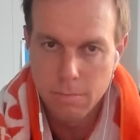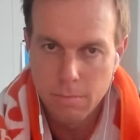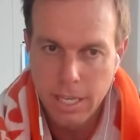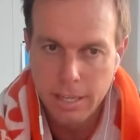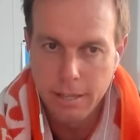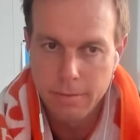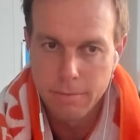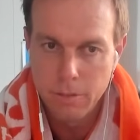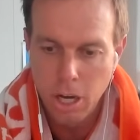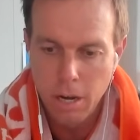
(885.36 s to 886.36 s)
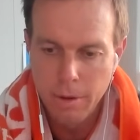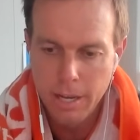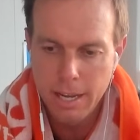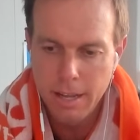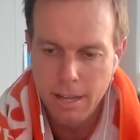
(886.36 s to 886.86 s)
Yeah. John, we
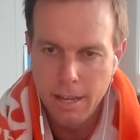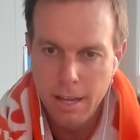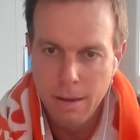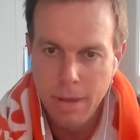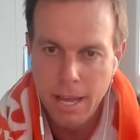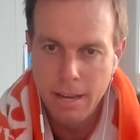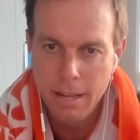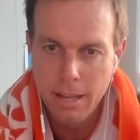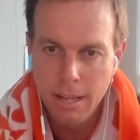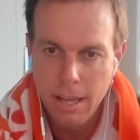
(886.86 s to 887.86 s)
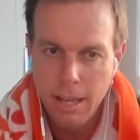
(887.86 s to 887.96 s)
got Amanda